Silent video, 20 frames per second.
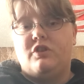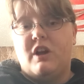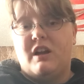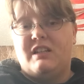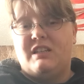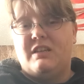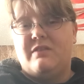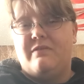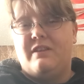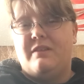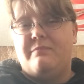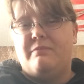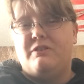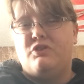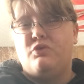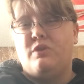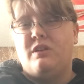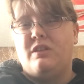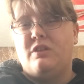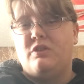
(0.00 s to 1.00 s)
activity
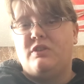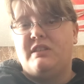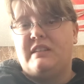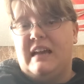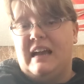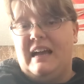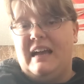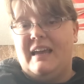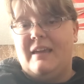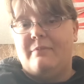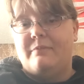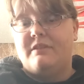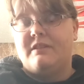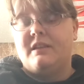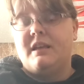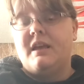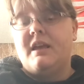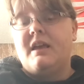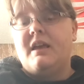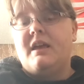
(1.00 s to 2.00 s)
between those
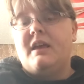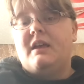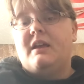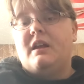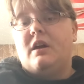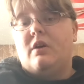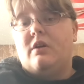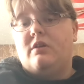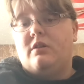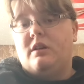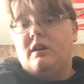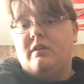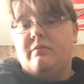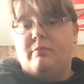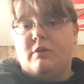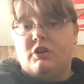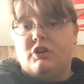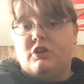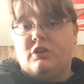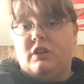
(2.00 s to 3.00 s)
times. Now,
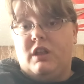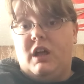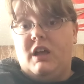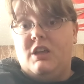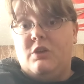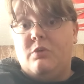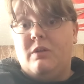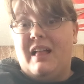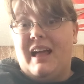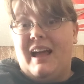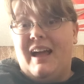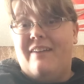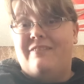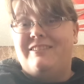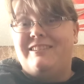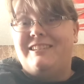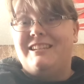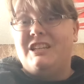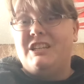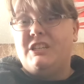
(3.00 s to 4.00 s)
underneath martial law, you will
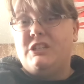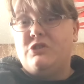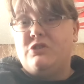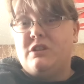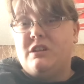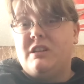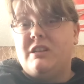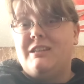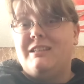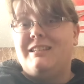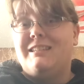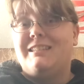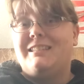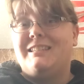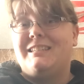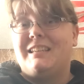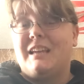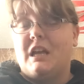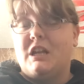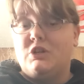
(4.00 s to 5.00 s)
have district
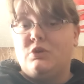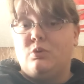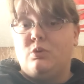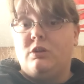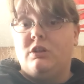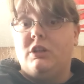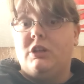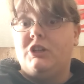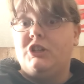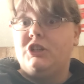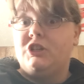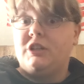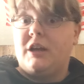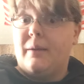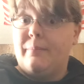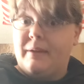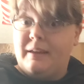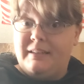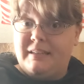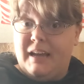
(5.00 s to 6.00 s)
scheduled
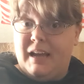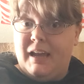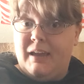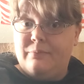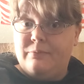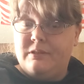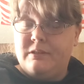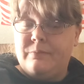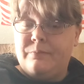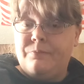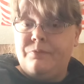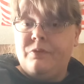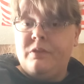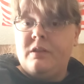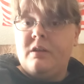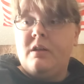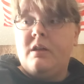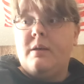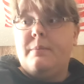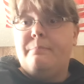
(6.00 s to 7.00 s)
shopping times
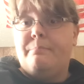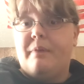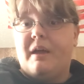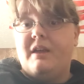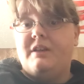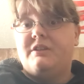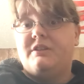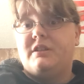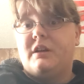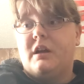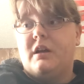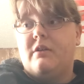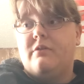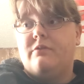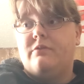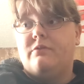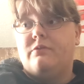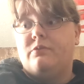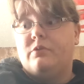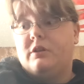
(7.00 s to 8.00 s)
based
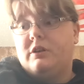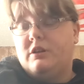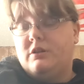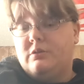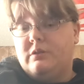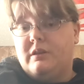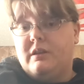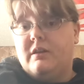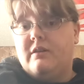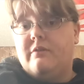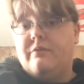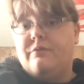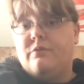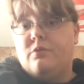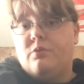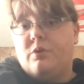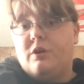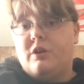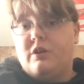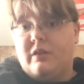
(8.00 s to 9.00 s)
off of where you live
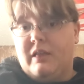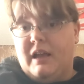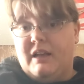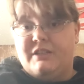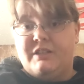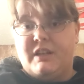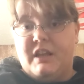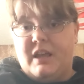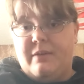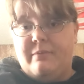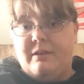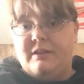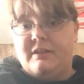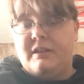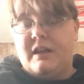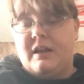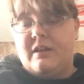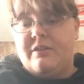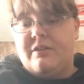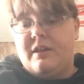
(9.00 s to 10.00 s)
or what your last name is,
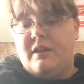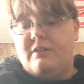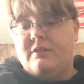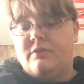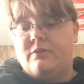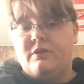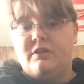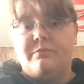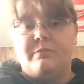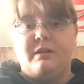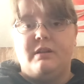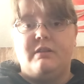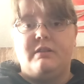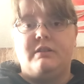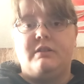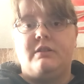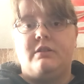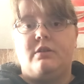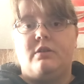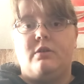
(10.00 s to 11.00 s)
kind of thing. So which
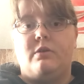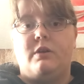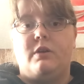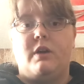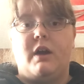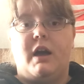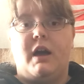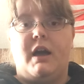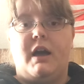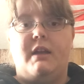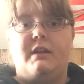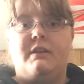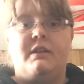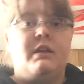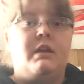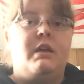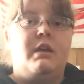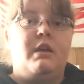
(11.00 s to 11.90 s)
means, so you got